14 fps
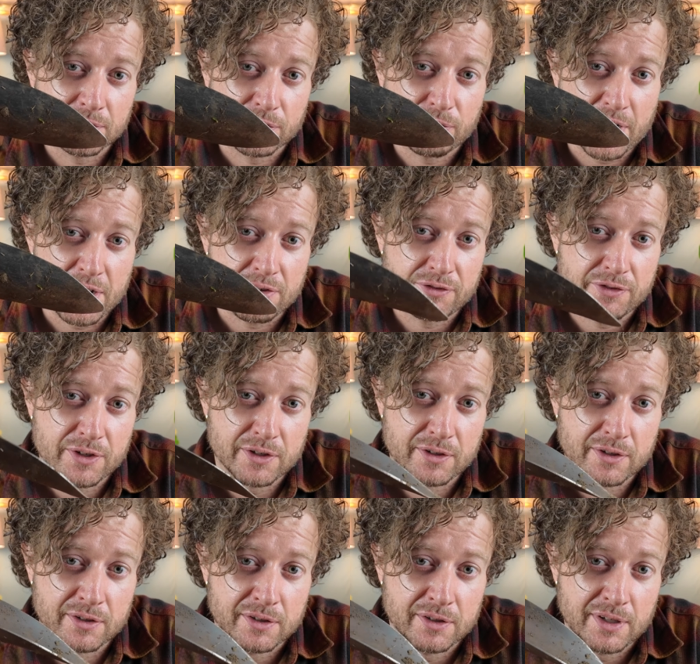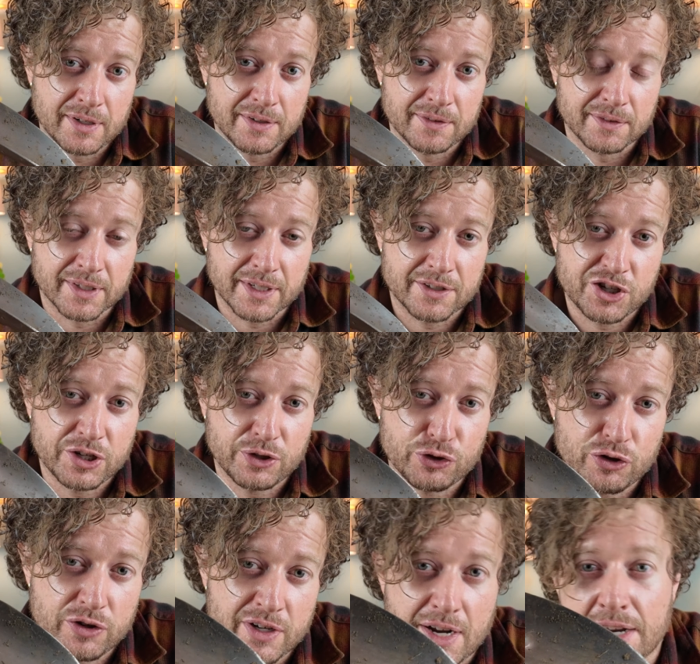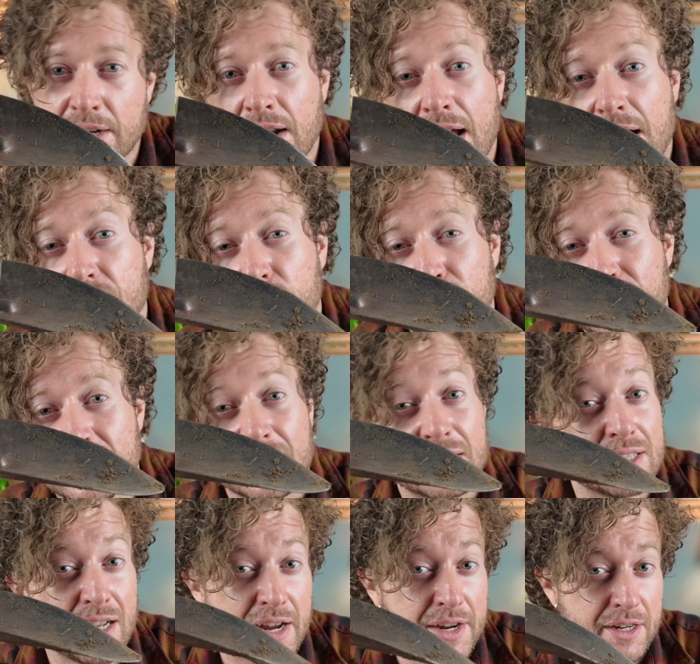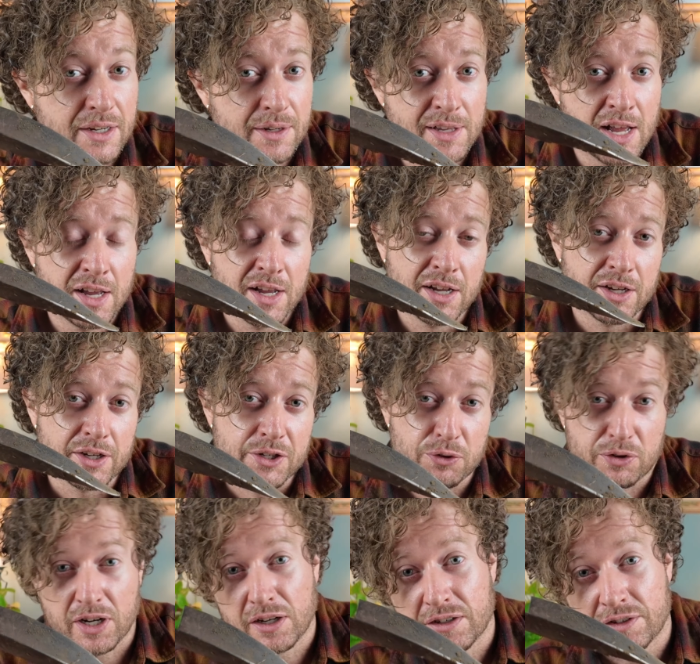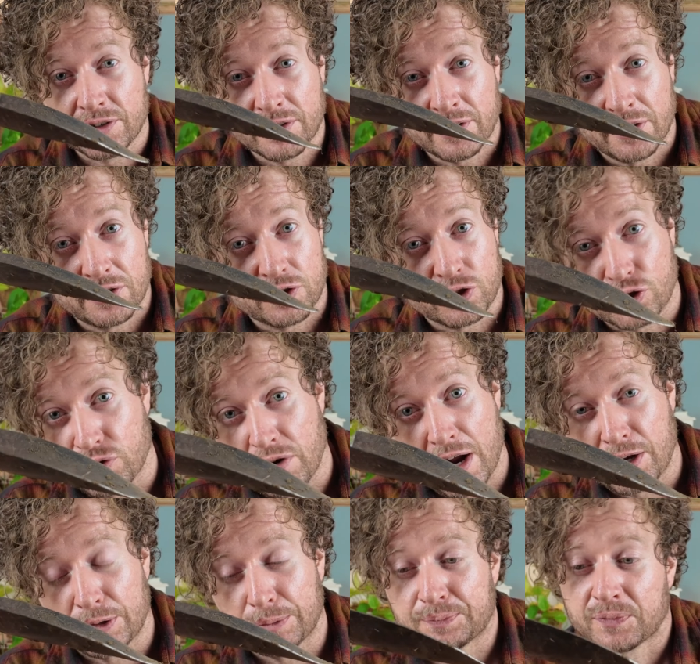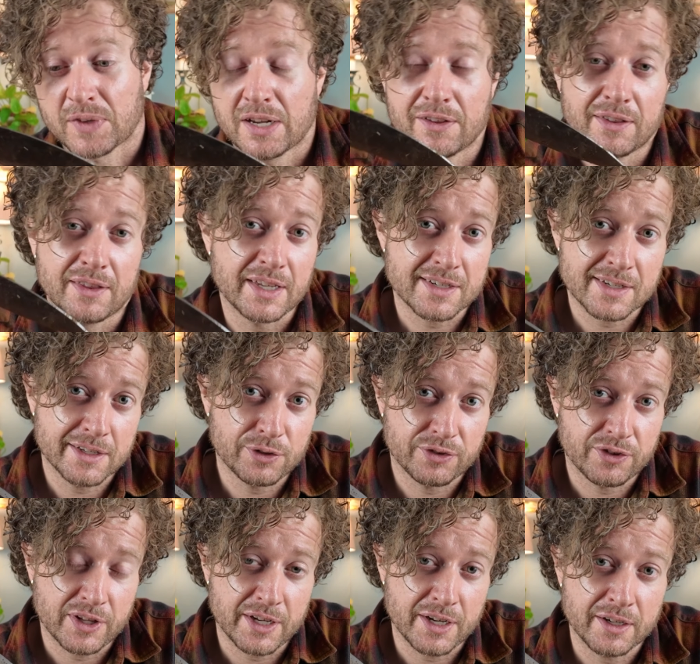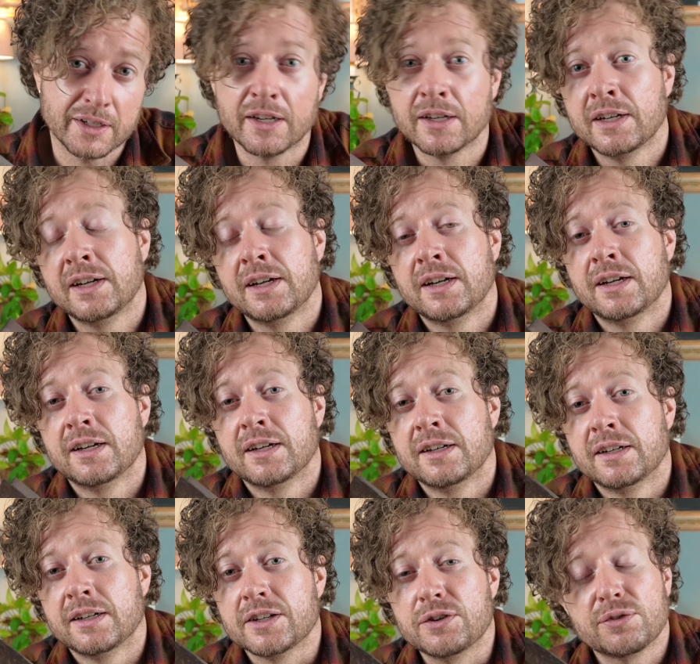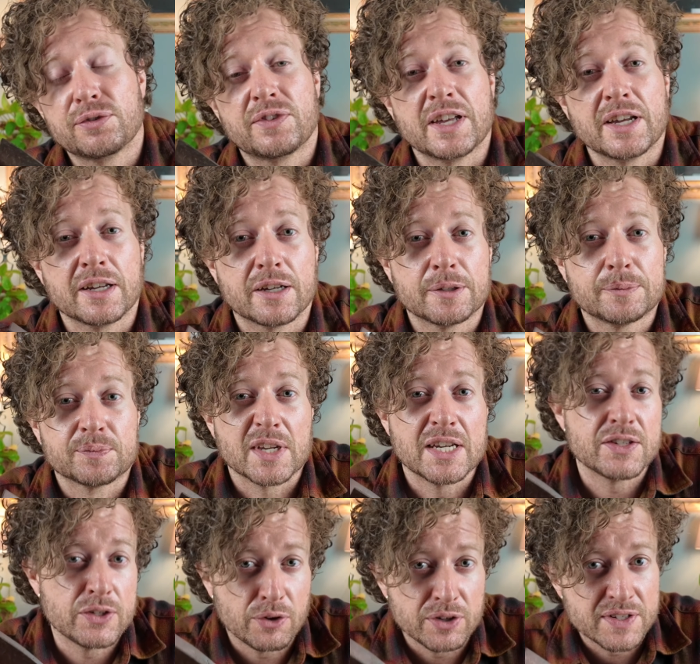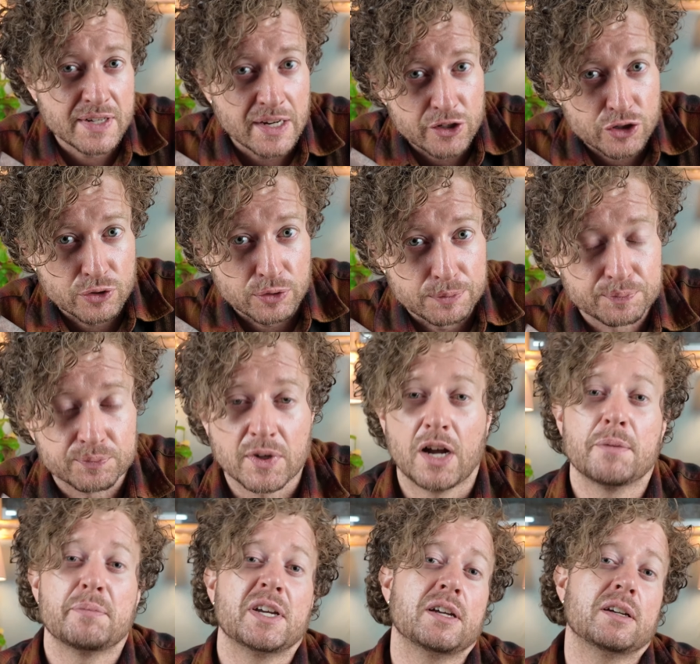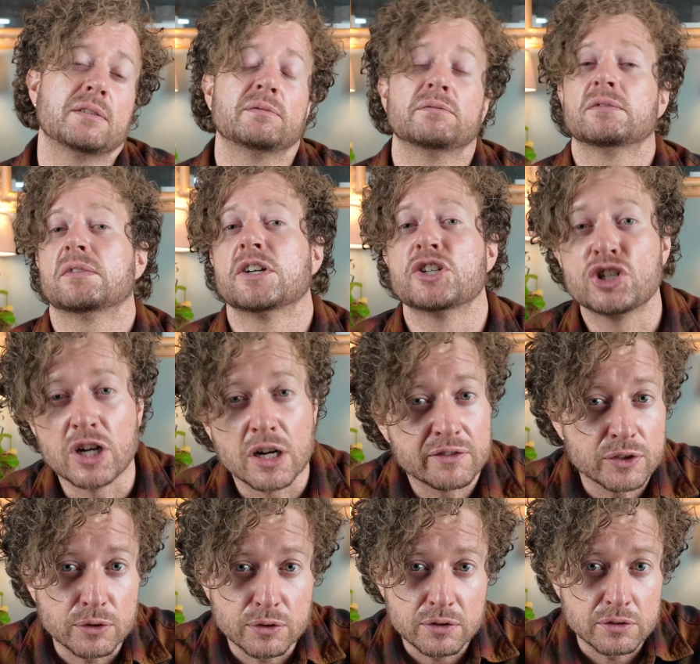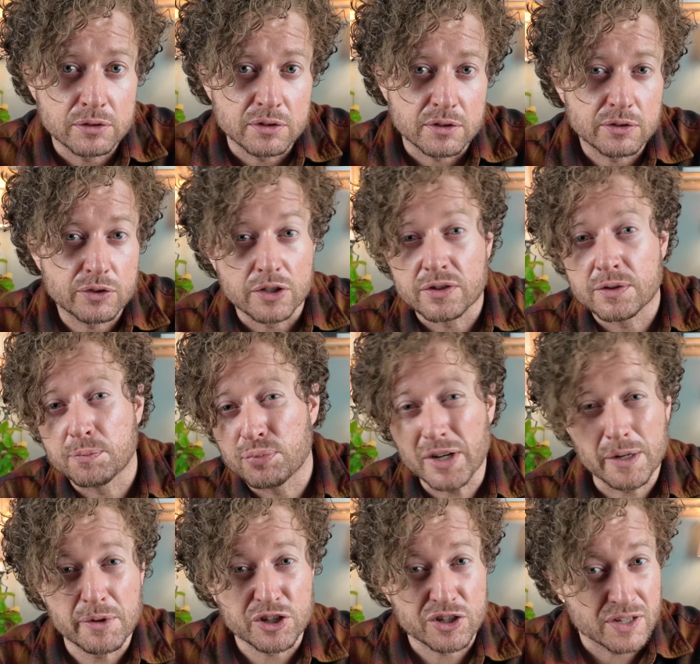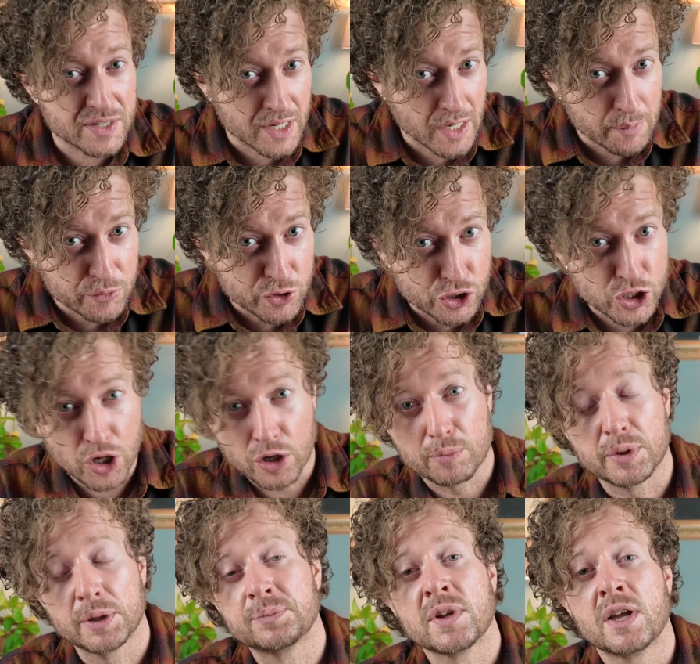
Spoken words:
great for children and adults alike, your garden trowel. This little thing you think is non-essential. I mean, a shovel does pretty much the same job.